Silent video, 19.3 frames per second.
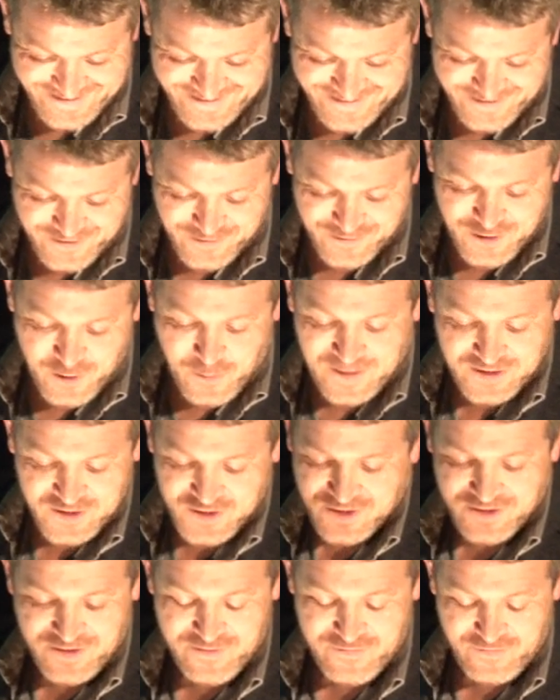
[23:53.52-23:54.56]
So the
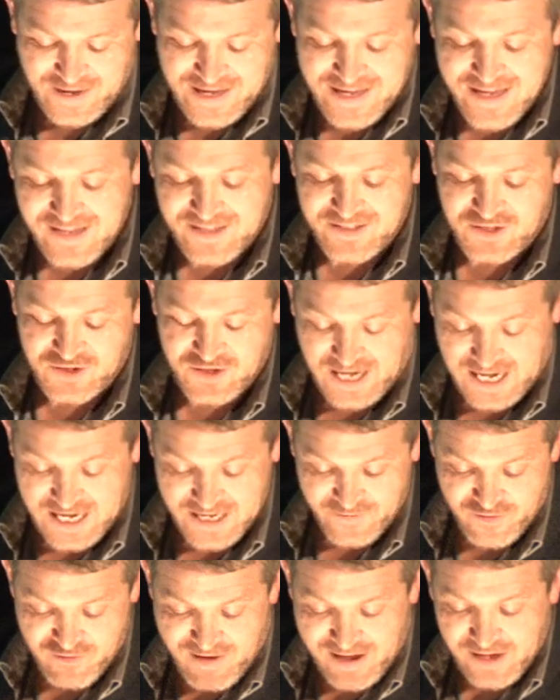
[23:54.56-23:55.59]
question of ease is kind
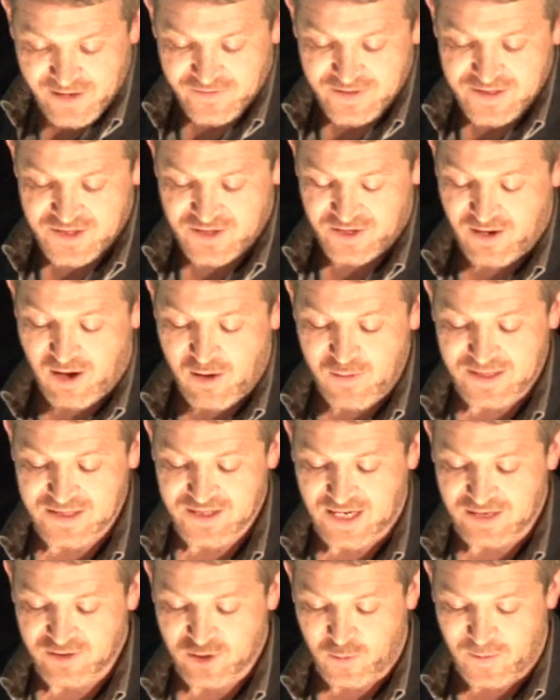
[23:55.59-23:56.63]
of irrelevant, you know. It's
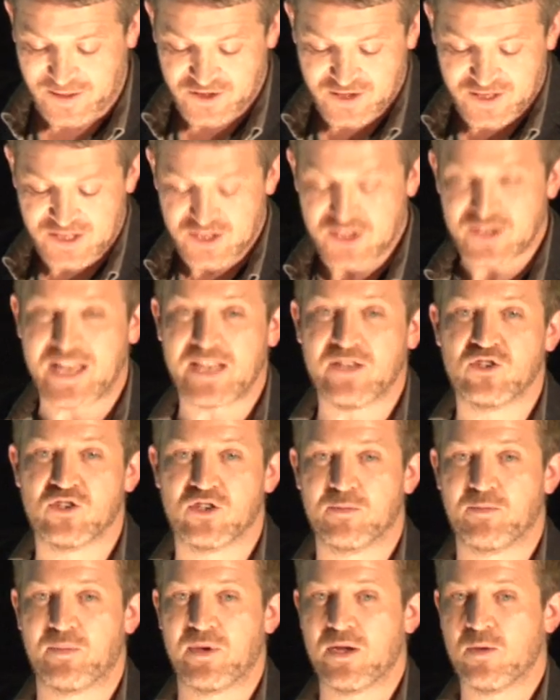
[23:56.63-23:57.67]
like the question instead
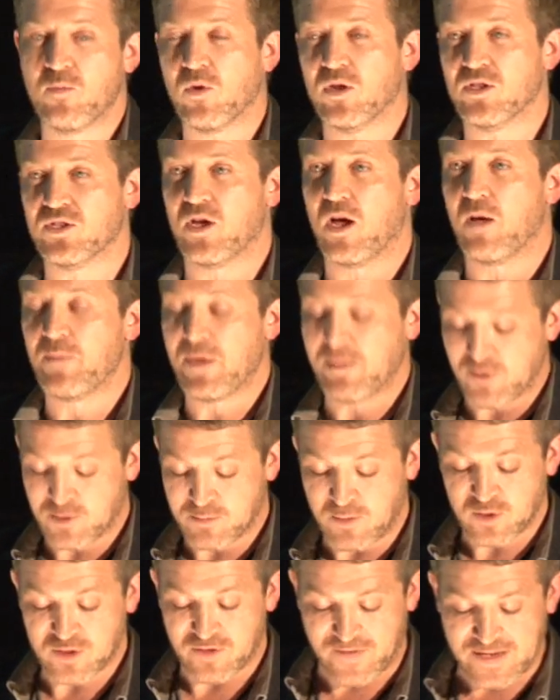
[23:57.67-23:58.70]
should be, what are people's
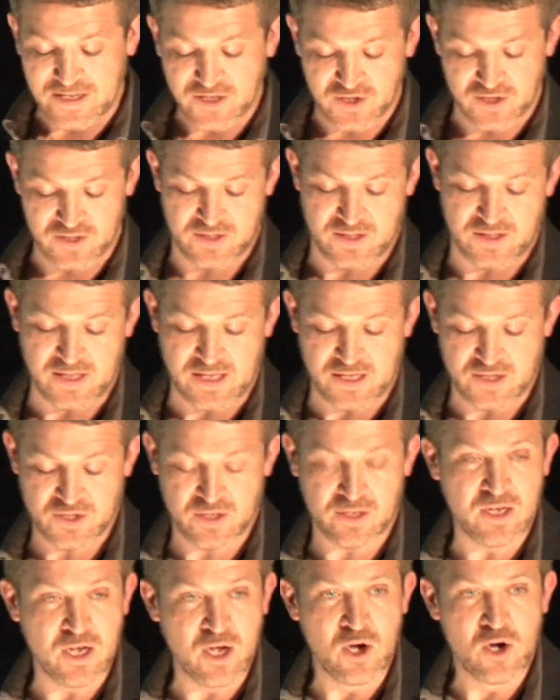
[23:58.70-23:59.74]
motivations in this?
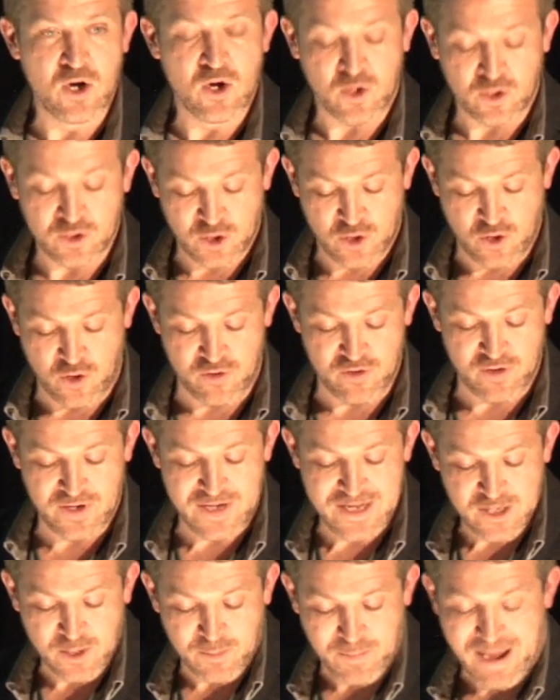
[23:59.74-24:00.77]
And under current
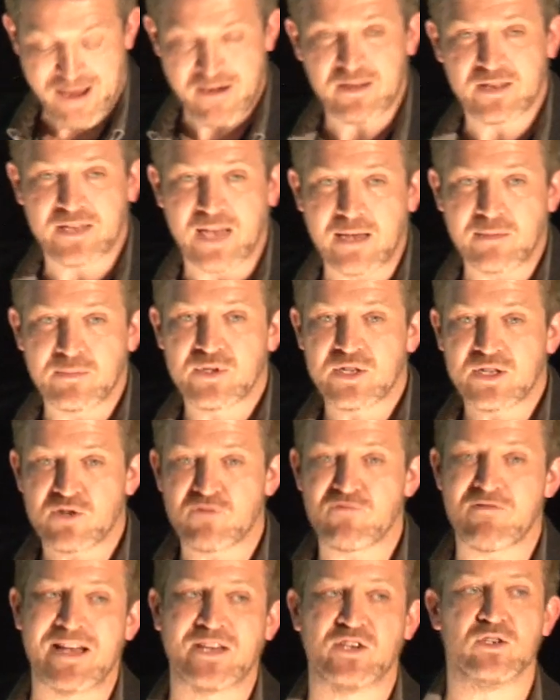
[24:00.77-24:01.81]
legal paradigms, it's a
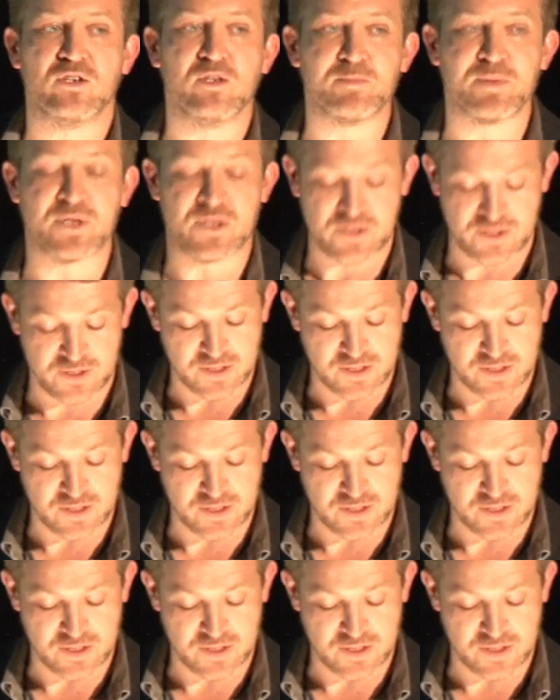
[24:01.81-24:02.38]
rational business